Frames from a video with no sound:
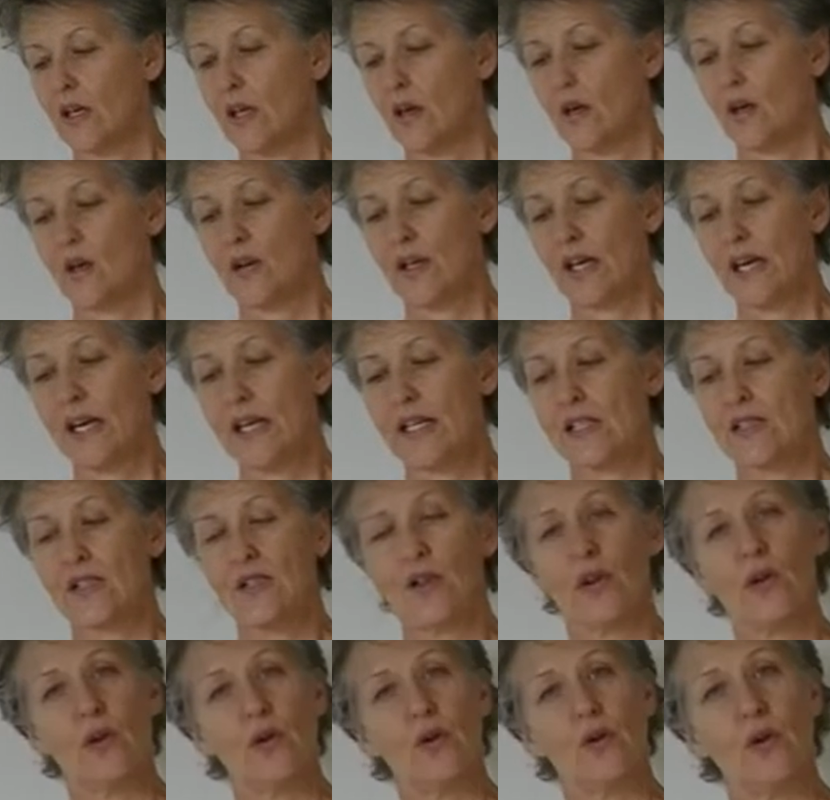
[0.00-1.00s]
Okay,
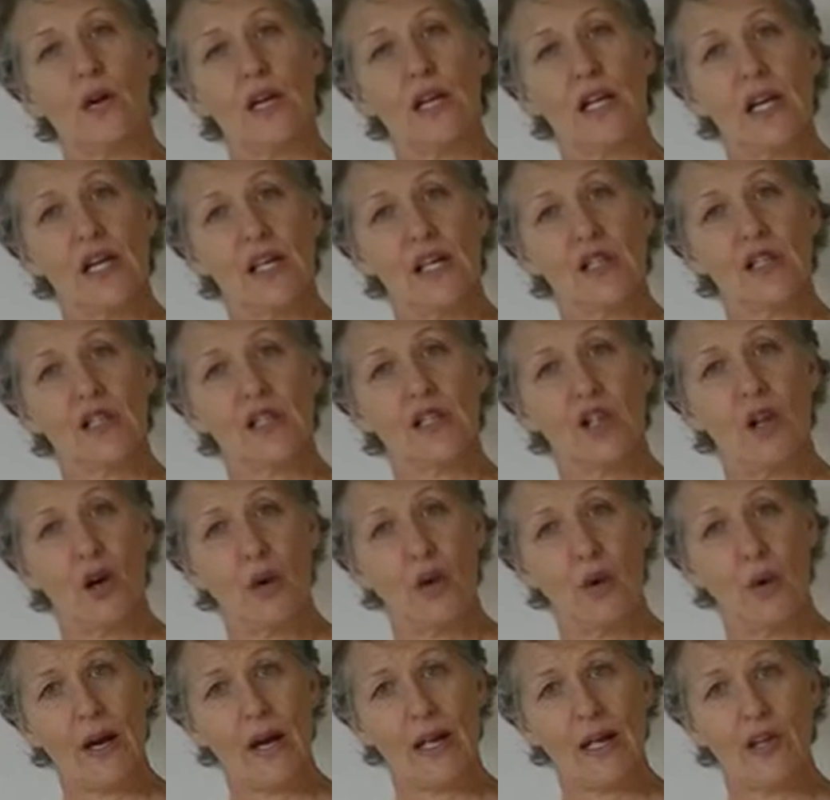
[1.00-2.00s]
so I'd like you to go
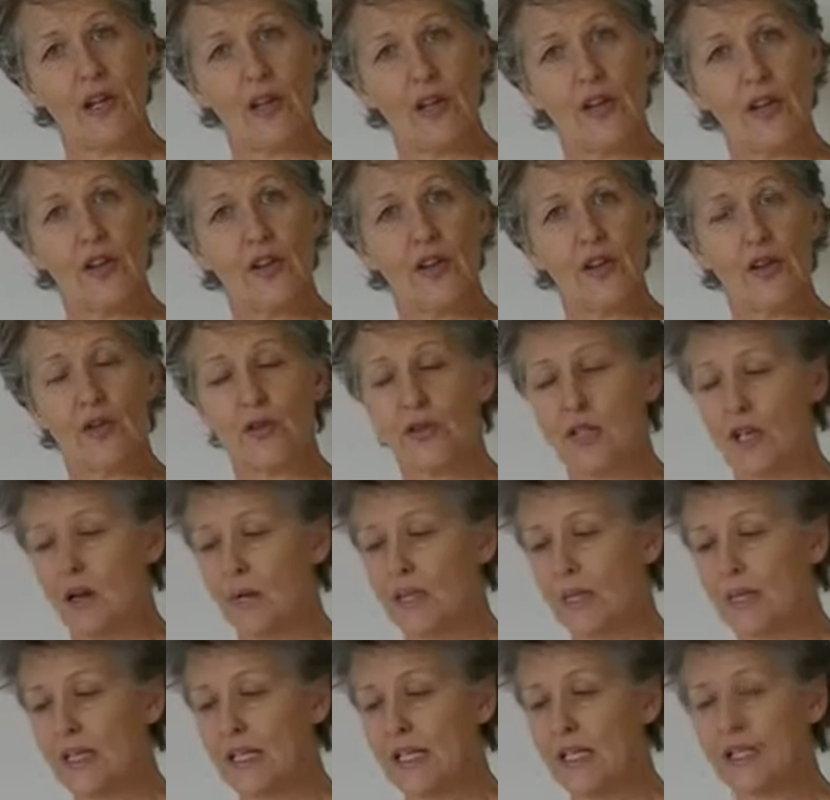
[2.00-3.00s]
away and look at those
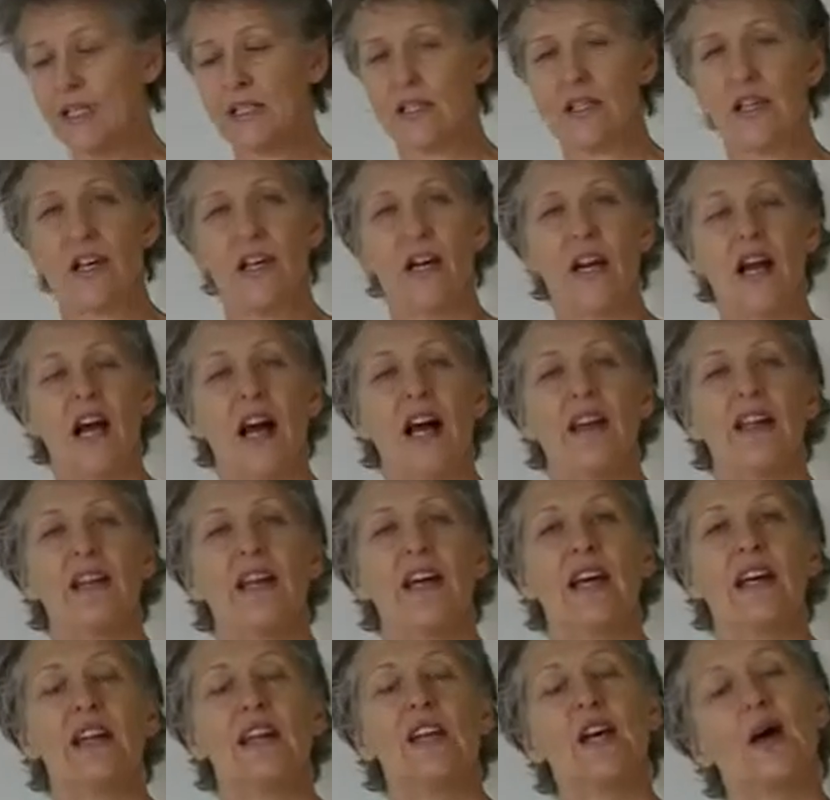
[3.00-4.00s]
companies and
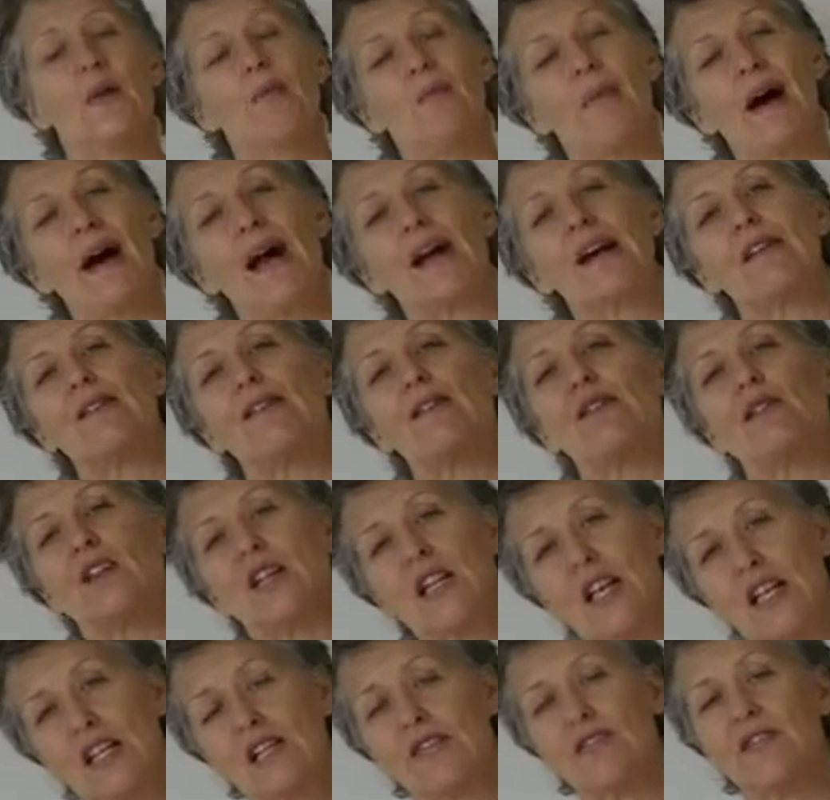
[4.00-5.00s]
then come back for the
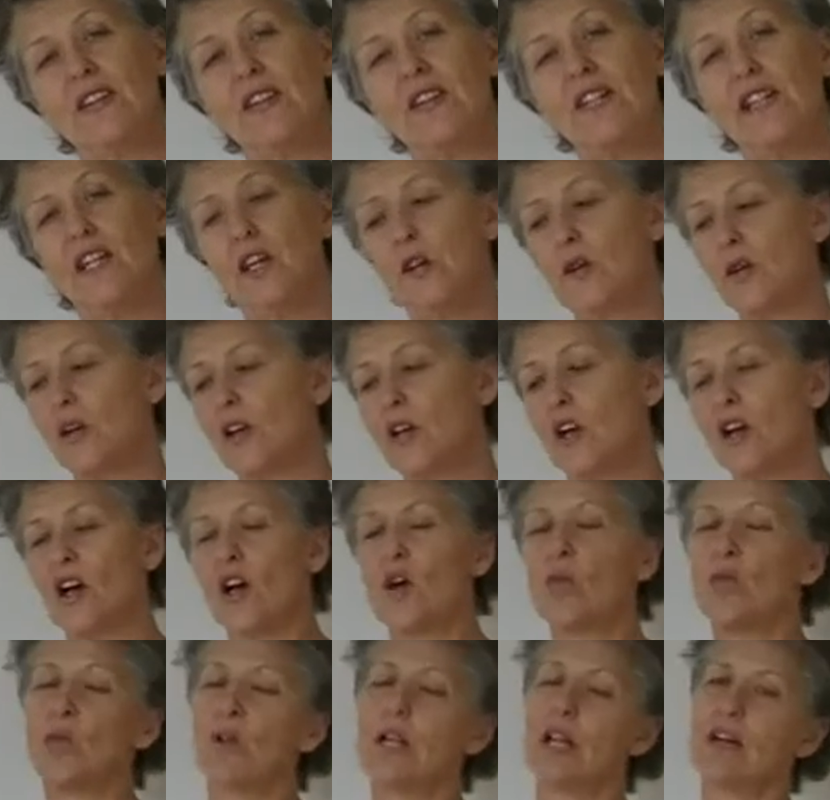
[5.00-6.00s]
last video
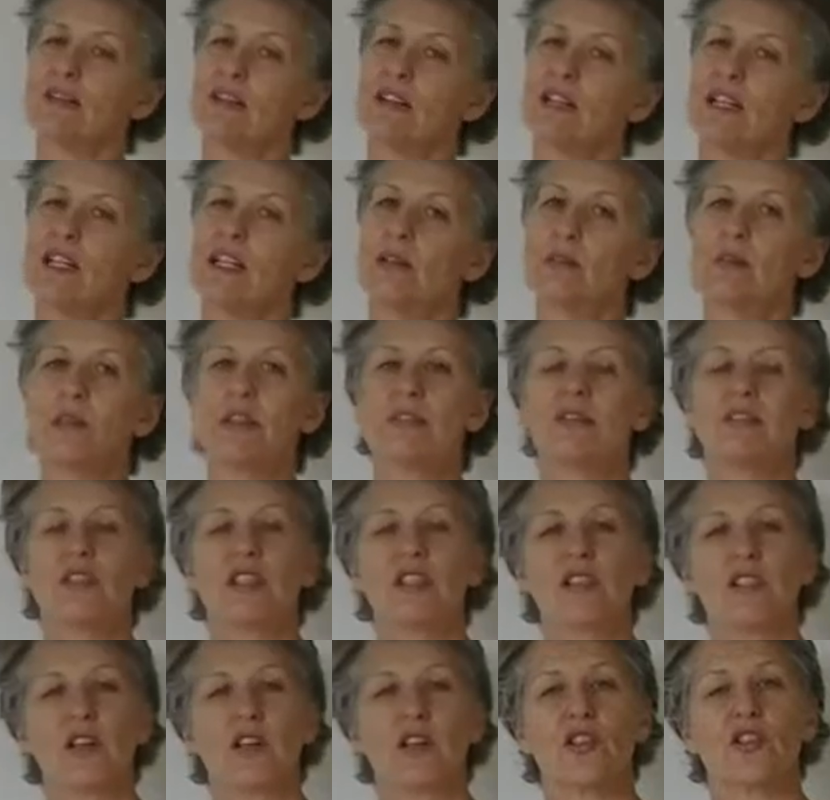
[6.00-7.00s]
and we'll have a little bit of a
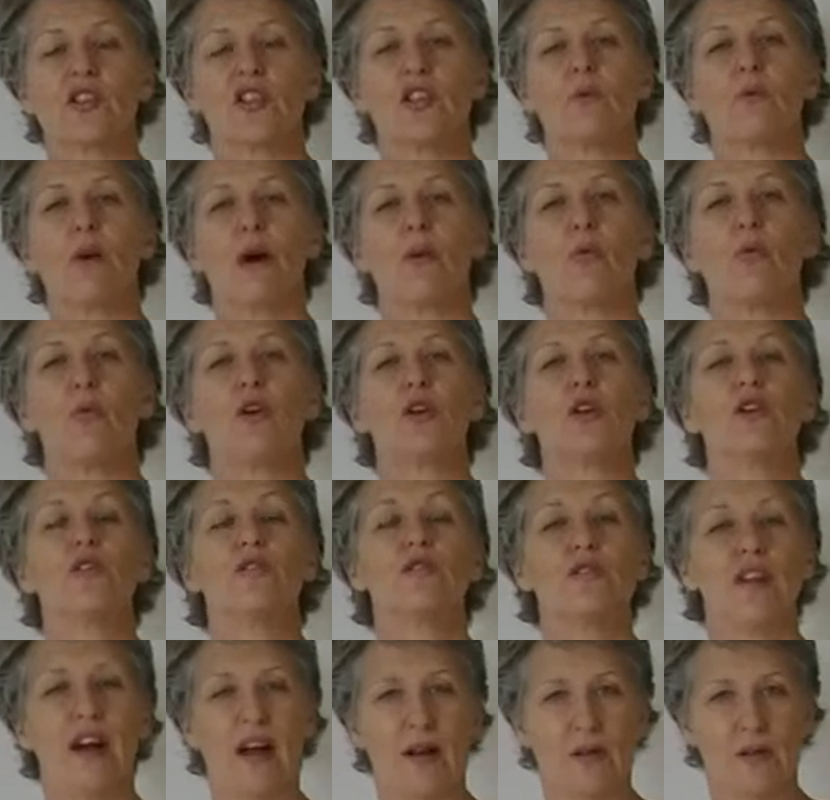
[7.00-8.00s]
discussion about what you
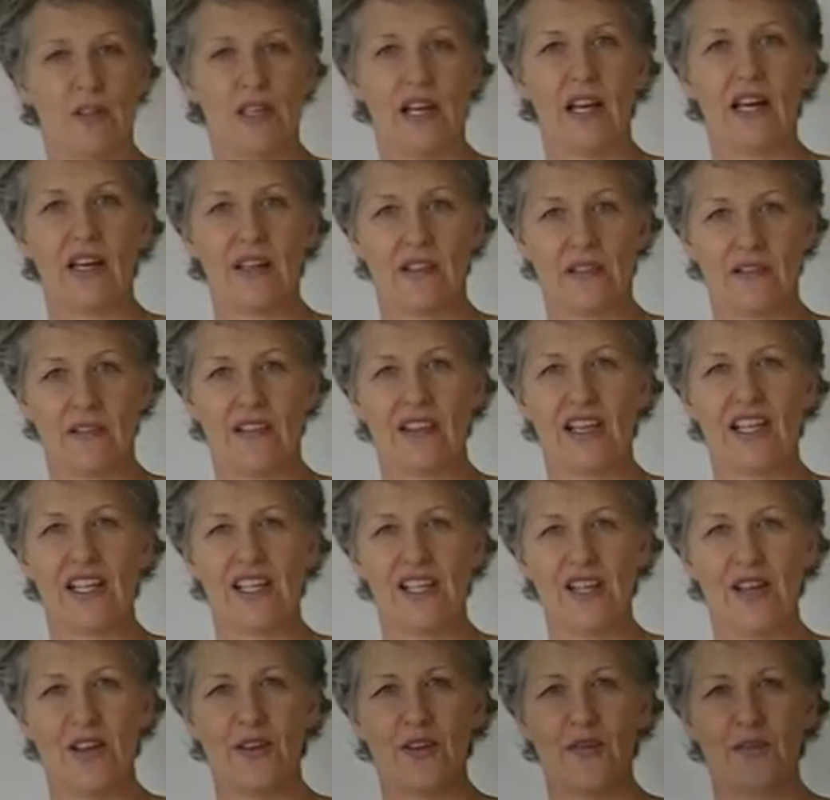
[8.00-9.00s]
found there. Thank
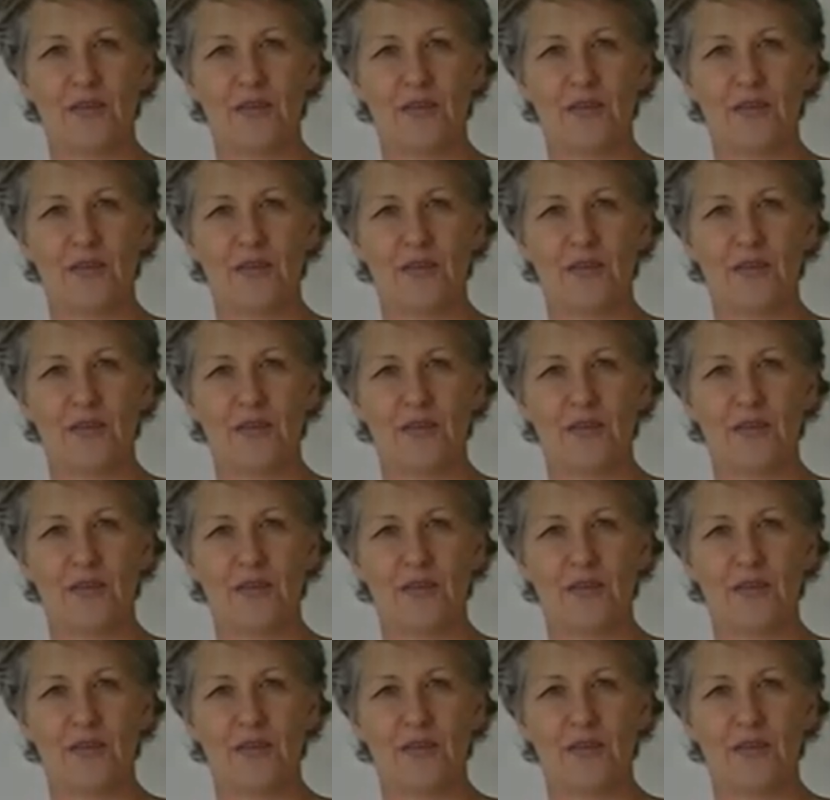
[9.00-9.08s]
you.